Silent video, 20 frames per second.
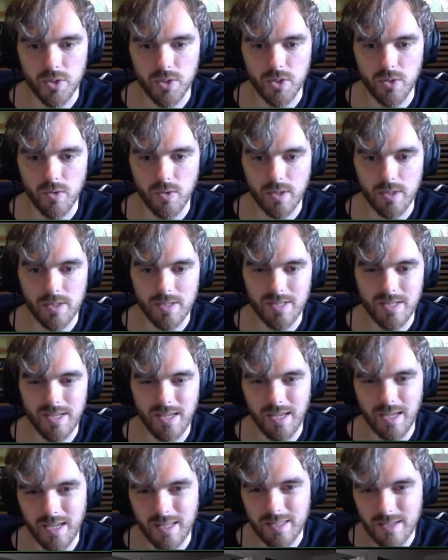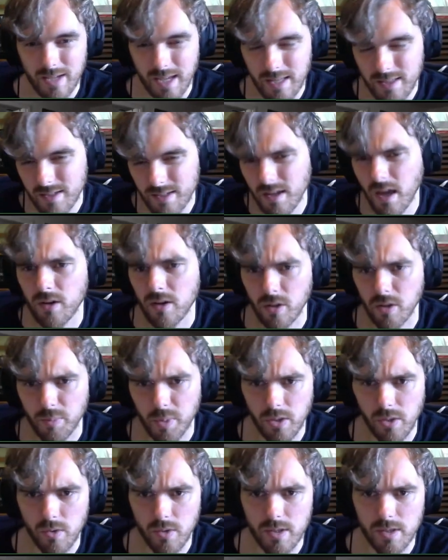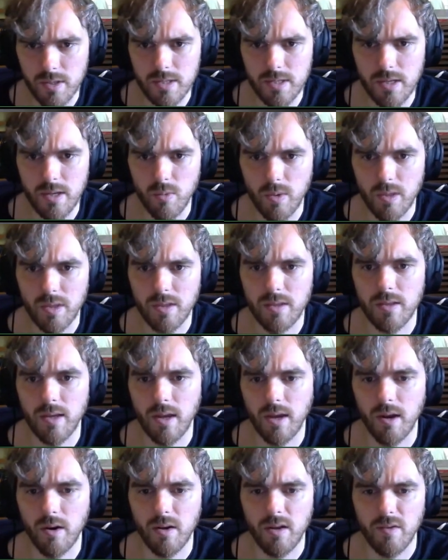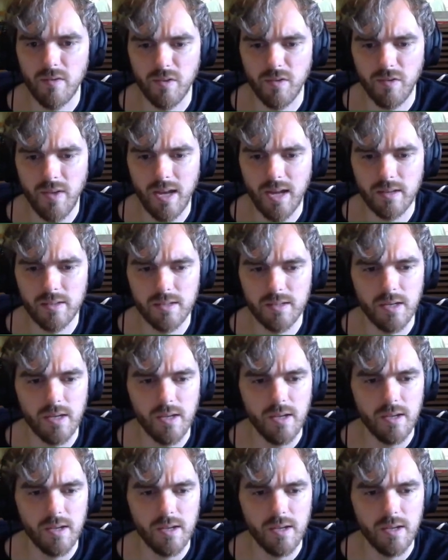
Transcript: So you can see, it's subtle, but you can see within the area of effect